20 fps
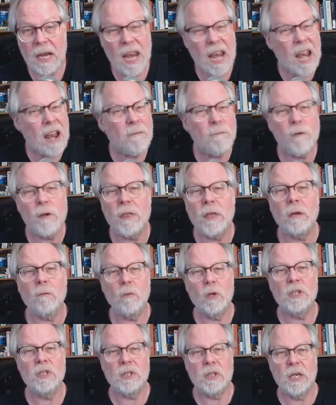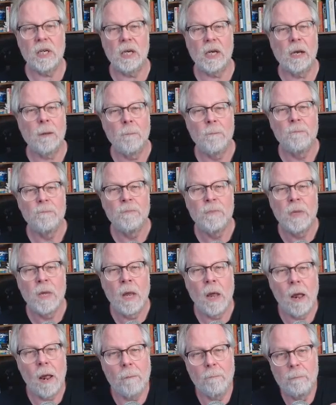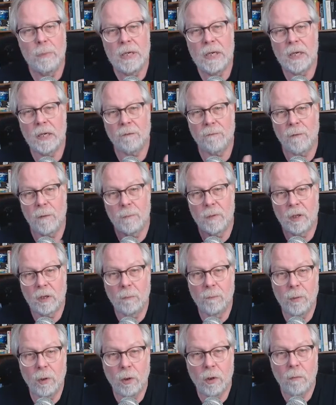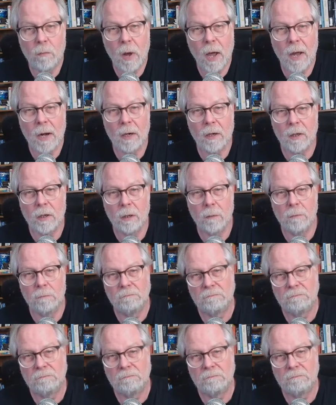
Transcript: Everything we see, be it from a computer monitor,